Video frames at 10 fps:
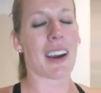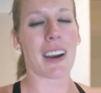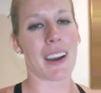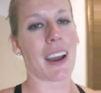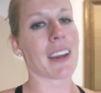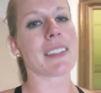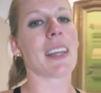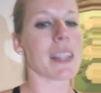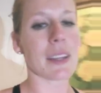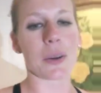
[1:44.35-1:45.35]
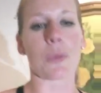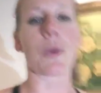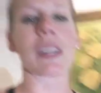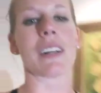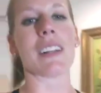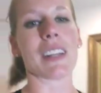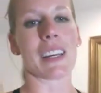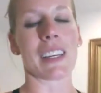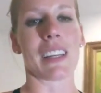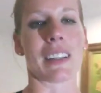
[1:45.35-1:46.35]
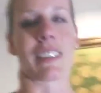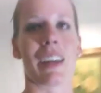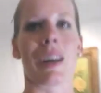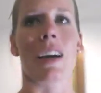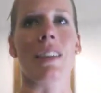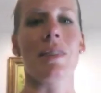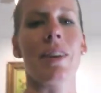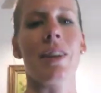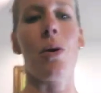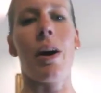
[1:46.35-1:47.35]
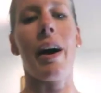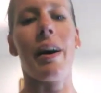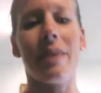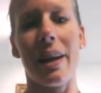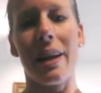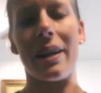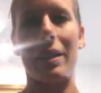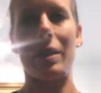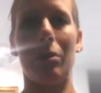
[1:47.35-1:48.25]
I say they're real leggings, like as if I don't have leggings,